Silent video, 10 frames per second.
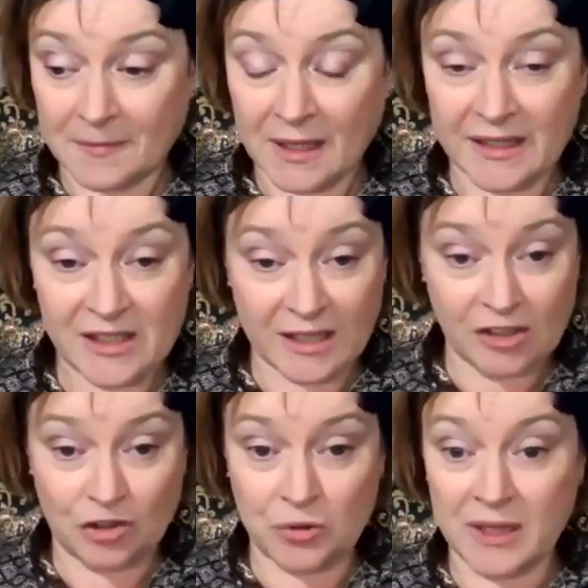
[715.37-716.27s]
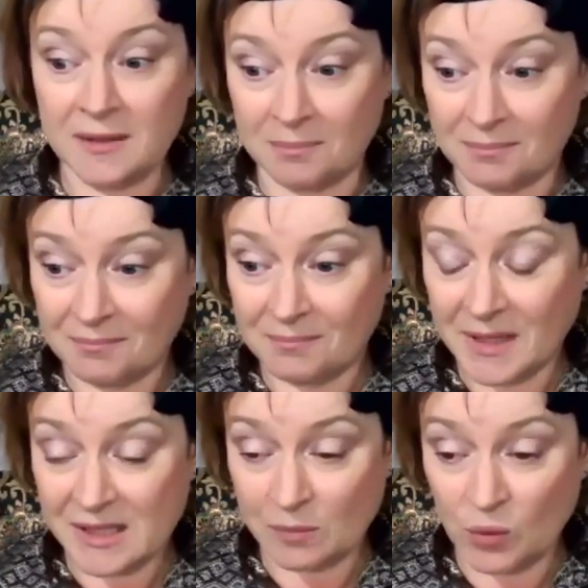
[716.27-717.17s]
It's extreme.
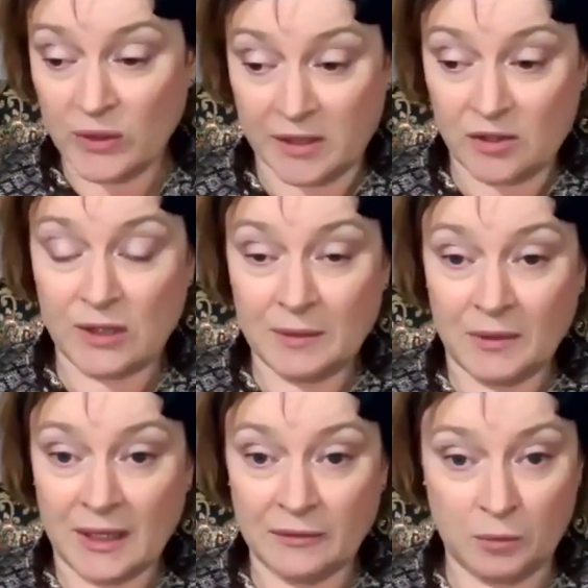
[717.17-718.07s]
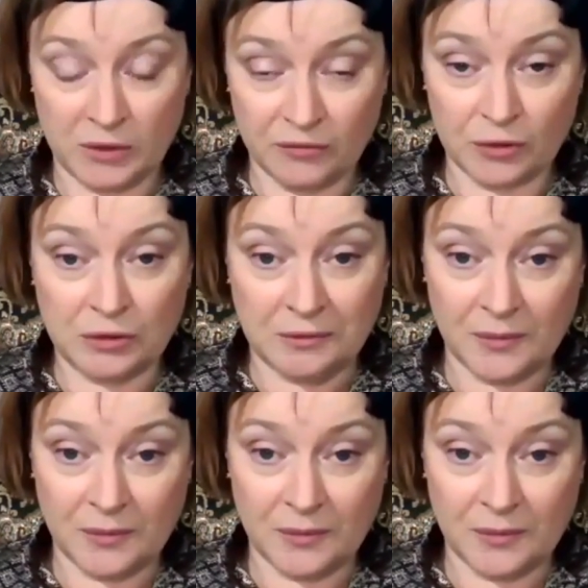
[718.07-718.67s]
It's more extreme than ever before.